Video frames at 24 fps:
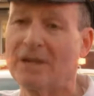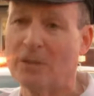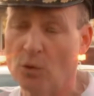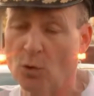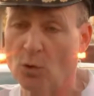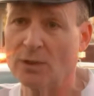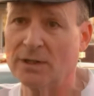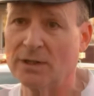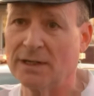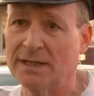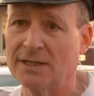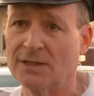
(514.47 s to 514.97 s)

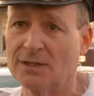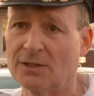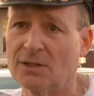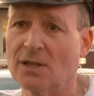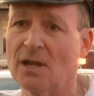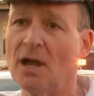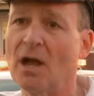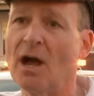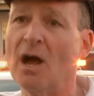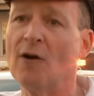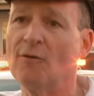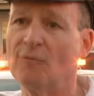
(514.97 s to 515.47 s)
recordings
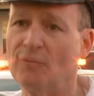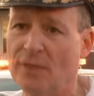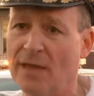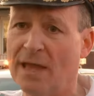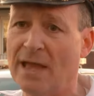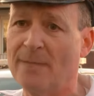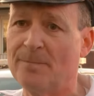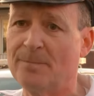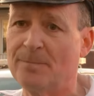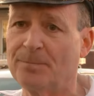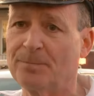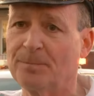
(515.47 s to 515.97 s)
of
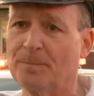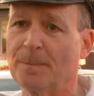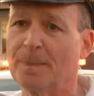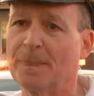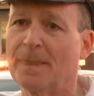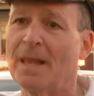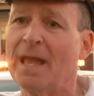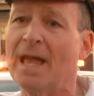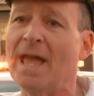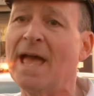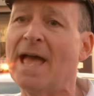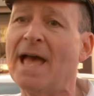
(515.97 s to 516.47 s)
them.
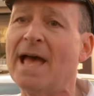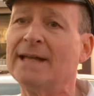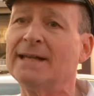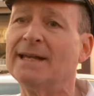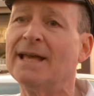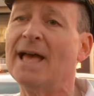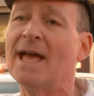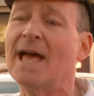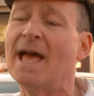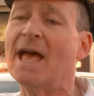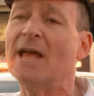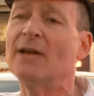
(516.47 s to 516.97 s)

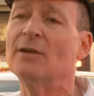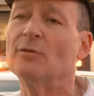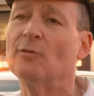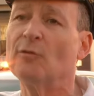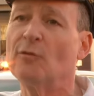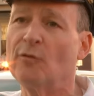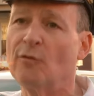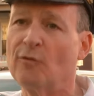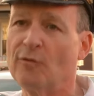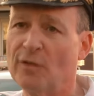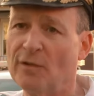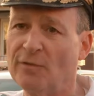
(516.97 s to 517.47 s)
And at
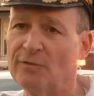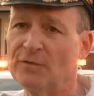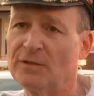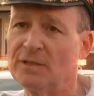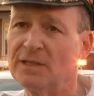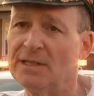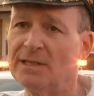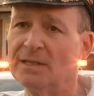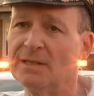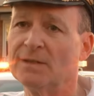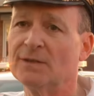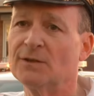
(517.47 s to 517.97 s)

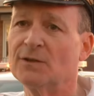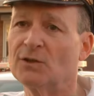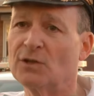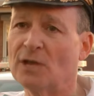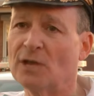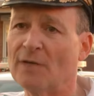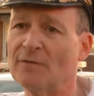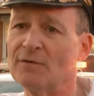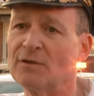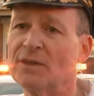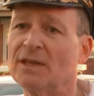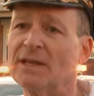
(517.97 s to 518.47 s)

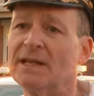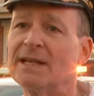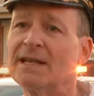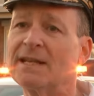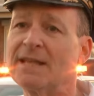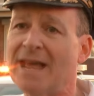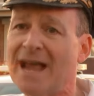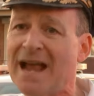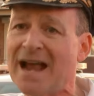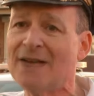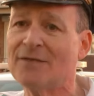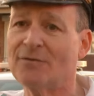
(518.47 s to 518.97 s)
57th and
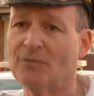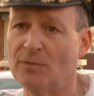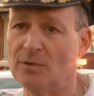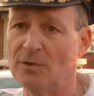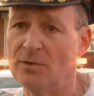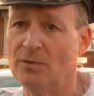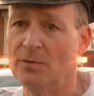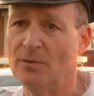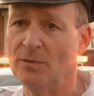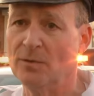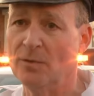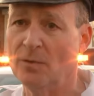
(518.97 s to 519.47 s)

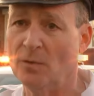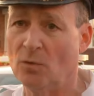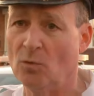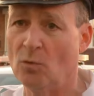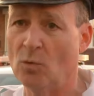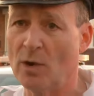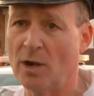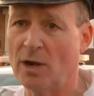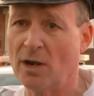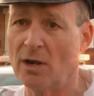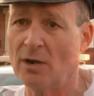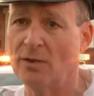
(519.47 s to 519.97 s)
Catherine,
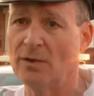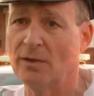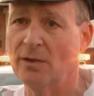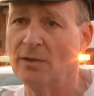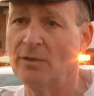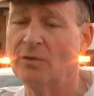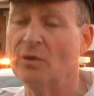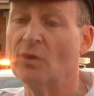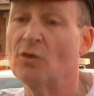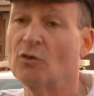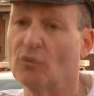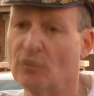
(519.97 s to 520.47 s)
where
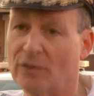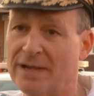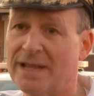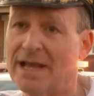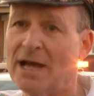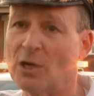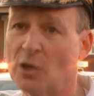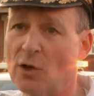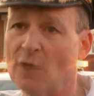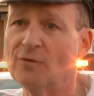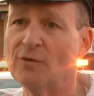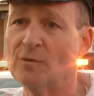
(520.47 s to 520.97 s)
the three
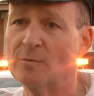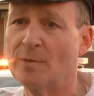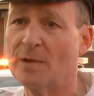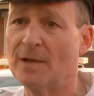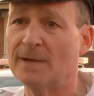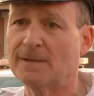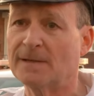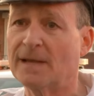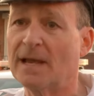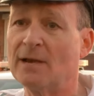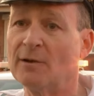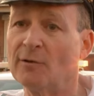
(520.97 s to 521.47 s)
got off the
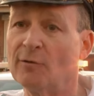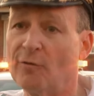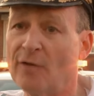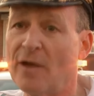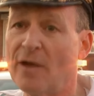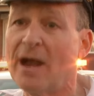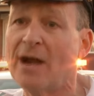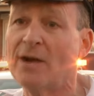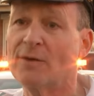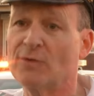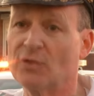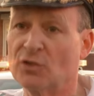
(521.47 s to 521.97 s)
bus and
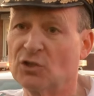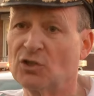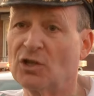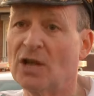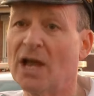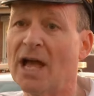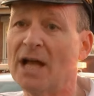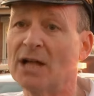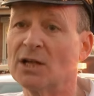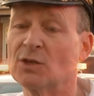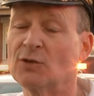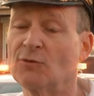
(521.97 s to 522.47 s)
fired the
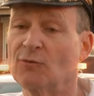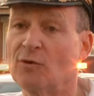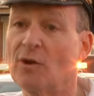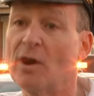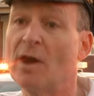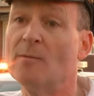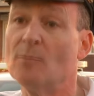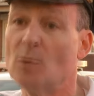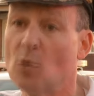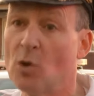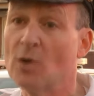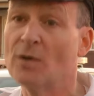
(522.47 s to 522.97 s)
shots
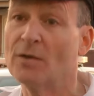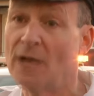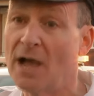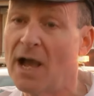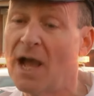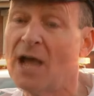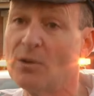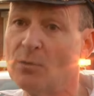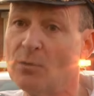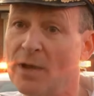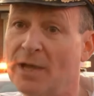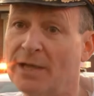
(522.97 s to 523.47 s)
from on the
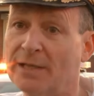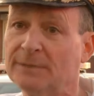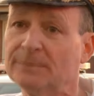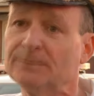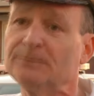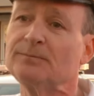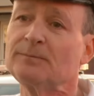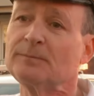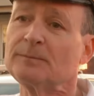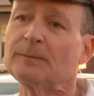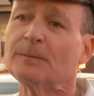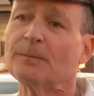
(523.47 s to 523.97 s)
highway
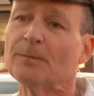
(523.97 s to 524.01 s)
